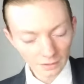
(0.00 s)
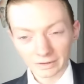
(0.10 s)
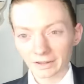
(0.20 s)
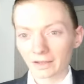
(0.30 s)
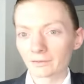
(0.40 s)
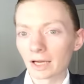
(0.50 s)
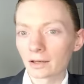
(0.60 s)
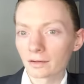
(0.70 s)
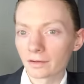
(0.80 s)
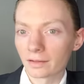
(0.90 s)
Let's get right
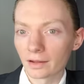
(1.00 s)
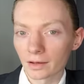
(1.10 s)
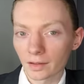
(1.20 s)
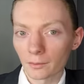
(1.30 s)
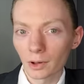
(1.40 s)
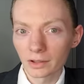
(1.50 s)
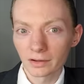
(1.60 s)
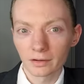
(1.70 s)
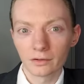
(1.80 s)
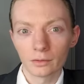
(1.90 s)
into things. I wanted
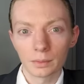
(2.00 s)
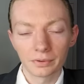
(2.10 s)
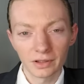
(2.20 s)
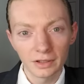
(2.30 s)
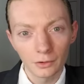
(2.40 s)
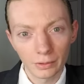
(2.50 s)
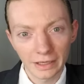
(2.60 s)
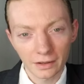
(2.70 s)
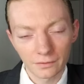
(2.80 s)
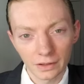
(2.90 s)
to do a pretty
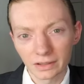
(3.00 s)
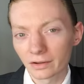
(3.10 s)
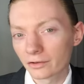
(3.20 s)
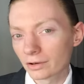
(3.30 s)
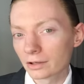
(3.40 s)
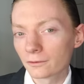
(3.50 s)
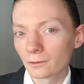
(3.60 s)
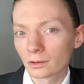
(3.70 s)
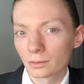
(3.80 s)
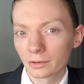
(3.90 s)
quick, very
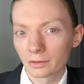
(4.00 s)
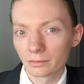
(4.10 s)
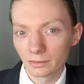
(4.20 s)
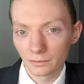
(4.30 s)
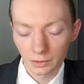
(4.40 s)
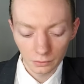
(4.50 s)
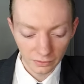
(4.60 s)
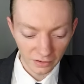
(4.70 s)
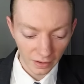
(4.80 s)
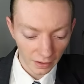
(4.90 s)
straightforward review
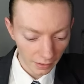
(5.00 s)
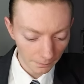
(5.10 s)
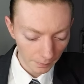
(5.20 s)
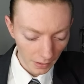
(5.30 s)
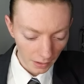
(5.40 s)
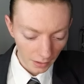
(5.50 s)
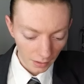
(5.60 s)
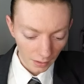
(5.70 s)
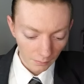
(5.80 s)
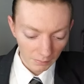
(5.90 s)
today.
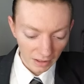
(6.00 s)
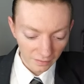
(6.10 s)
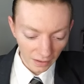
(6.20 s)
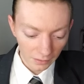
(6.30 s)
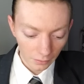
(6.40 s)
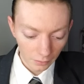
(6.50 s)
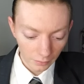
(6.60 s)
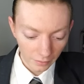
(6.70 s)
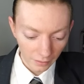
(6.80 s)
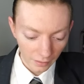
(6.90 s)

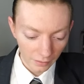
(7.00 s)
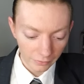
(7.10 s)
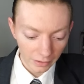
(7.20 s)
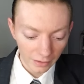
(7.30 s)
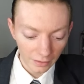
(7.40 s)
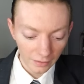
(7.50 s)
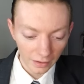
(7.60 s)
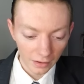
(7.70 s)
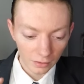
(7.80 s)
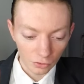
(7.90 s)
McDonald's is
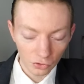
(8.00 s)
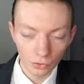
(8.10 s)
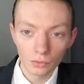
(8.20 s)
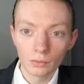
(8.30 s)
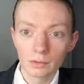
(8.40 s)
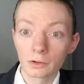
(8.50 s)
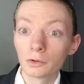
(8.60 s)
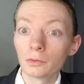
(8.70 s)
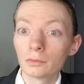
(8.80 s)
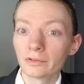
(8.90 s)
releasing two
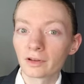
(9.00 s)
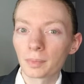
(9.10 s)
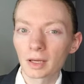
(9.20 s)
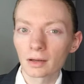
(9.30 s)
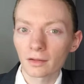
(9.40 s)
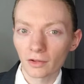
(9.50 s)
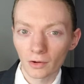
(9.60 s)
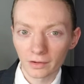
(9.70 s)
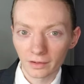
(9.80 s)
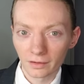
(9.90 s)
new dipping
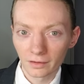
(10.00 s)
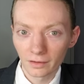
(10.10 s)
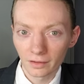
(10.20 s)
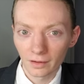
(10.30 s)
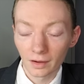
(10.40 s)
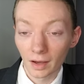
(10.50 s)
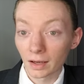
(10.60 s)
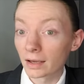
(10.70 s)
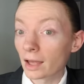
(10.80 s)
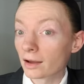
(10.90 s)
sauces, and
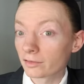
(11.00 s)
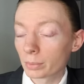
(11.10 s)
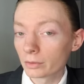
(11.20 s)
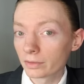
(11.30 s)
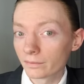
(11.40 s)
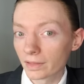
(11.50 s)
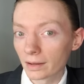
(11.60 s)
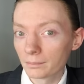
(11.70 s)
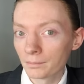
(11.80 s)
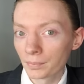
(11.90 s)
I have both of
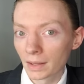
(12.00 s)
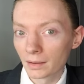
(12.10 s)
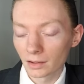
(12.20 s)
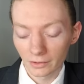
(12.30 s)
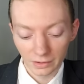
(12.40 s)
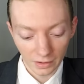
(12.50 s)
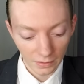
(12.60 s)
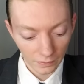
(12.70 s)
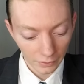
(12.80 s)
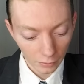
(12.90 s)
them. Going to
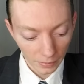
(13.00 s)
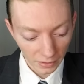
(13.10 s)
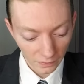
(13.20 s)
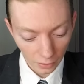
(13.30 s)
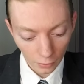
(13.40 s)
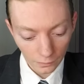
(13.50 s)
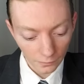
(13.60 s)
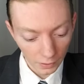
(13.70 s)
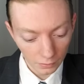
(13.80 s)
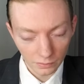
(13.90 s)
give a little bit of an
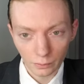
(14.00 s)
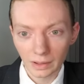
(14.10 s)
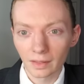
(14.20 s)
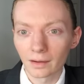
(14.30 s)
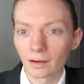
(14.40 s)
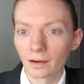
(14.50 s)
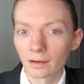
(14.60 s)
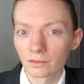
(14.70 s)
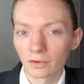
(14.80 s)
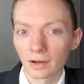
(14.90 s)
overview of what they are,
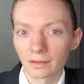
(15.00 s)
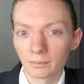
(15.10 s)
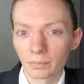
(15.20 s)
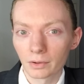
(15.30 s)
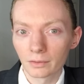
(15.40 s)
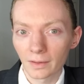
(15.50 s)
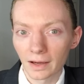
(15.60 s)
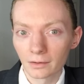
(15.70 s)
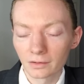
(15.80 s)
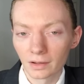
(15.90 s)
try them both
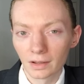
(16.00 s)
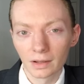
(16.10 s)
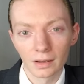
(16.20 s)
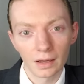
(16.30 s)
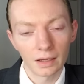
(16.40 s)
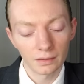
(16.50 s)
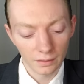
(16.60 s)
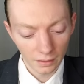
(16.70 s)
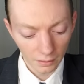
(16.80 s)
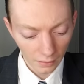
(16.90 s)
out, and
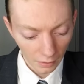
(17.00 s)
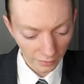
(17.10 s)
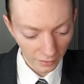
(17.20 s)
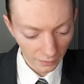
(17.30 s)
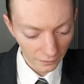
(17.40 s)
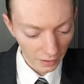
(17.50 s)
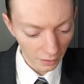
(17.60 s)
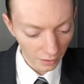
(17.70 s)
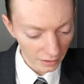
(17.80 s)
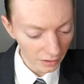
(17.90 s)
I'll see if they
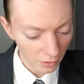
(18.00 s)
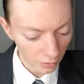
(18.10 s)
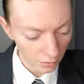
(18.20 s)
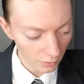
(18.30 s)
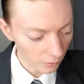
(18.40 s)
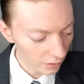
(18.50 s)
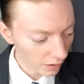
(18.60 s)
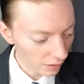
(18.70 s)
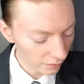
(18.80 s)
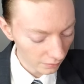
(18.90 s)
are any good or
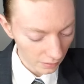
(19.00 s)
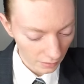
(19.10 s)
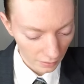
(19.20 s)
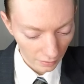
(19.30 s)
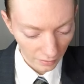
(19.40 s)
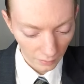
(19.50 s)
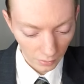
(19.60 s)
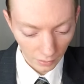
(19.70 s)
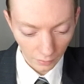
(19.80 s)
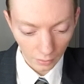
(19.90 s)
not, see what
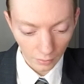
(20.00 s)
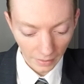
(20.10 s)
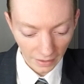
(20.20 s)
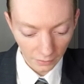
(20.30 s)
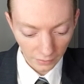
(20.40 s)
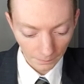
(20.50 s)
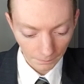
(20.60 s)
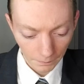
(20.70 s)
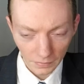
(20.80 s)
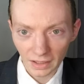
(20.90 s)
they're all about,
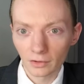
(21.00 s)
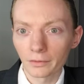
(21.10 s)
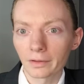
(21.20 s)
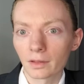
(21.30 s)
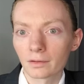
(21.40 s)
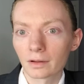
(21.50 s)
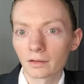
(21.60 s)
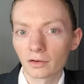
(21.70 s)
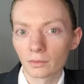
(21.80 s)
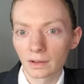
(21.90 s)
and that's all that there is
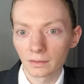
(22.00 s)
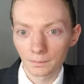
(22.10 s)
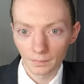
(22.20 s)
to it.